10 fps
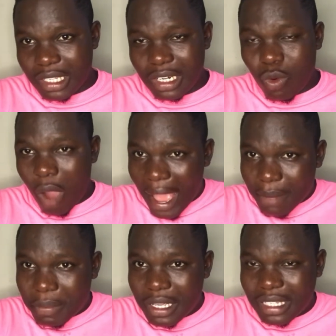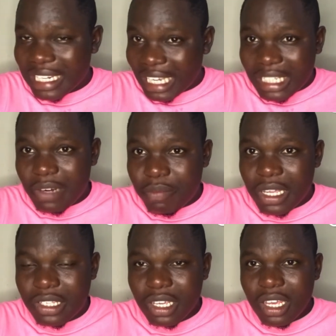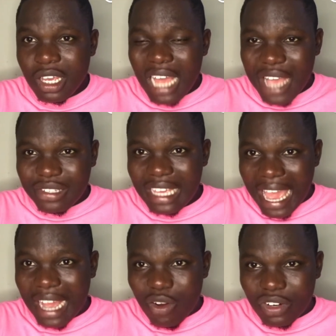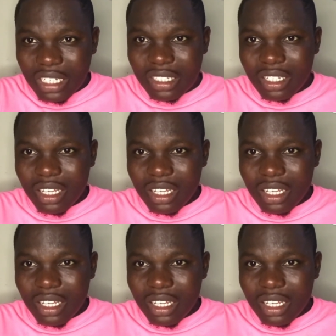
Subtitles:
in a quiet place, in a hidden place, and you see egg on it.